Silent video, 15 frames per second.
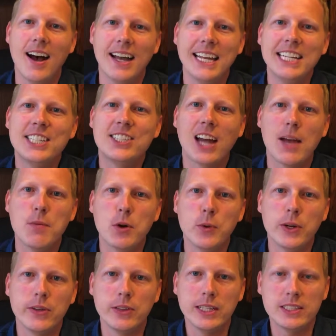each time we
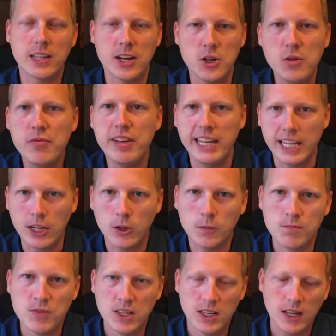release a new video
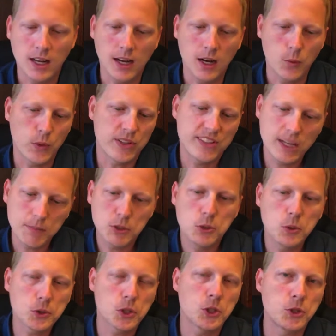with tips,
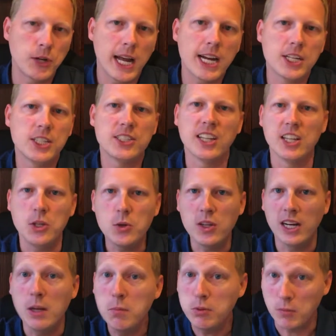tools, and strategies that you
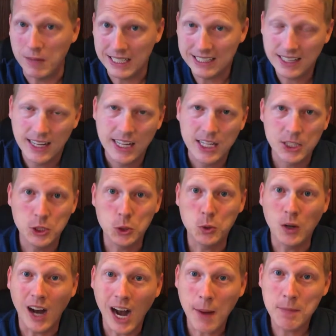can implement to
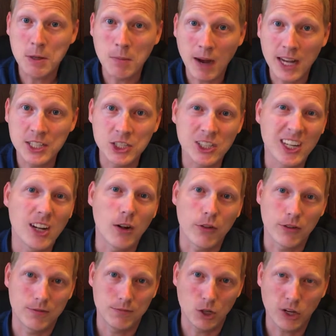optimize your
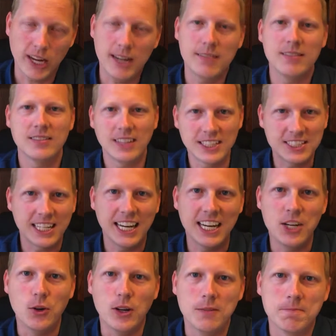health. Okay, let's get
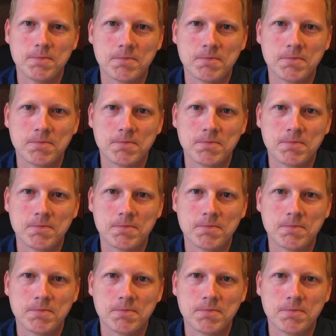into it.